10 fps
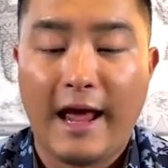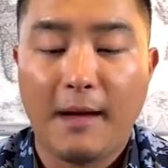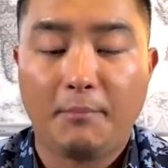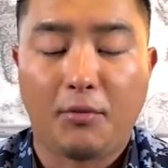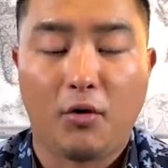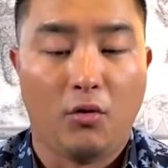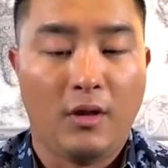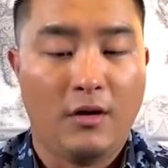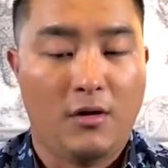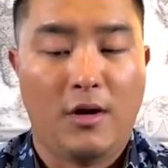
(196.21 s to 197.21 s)

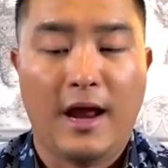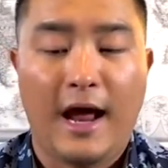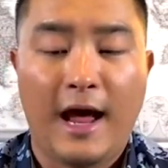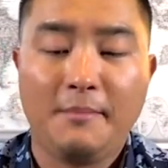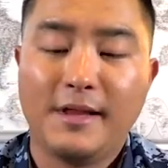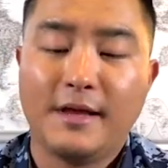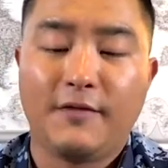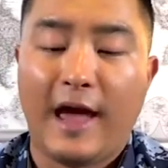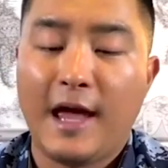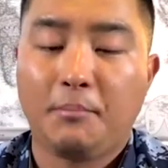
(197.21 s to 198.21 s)
April, all right? I believe
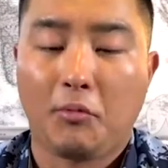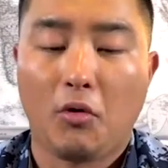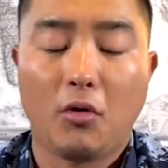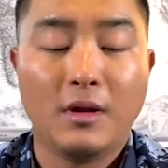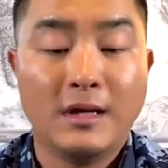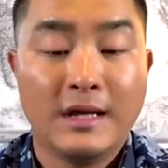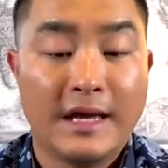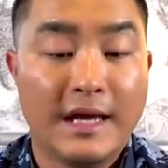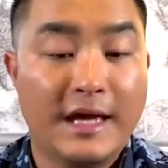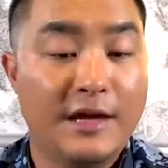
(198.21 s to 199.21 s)
April
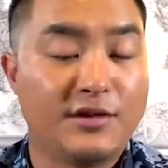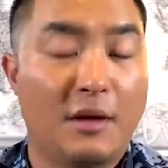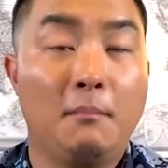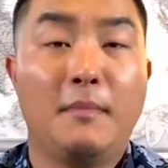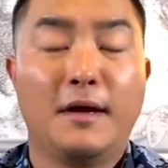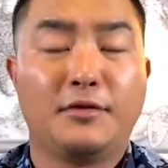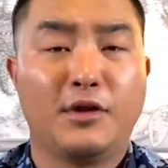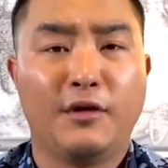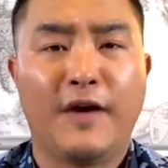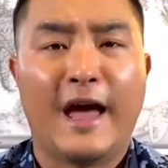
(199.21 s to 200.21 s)
is a month
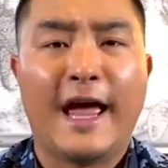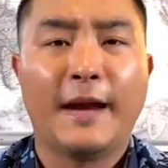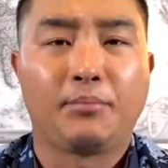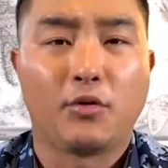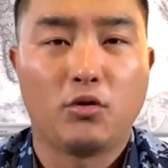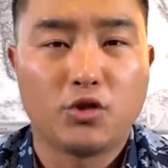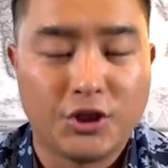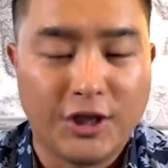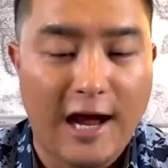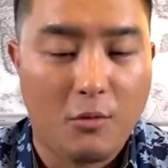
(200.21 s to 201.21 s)
of April
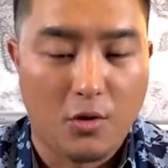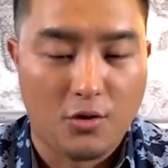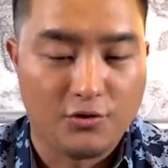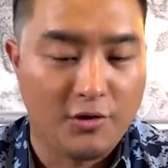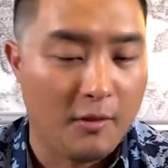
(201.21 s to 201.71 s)
showers.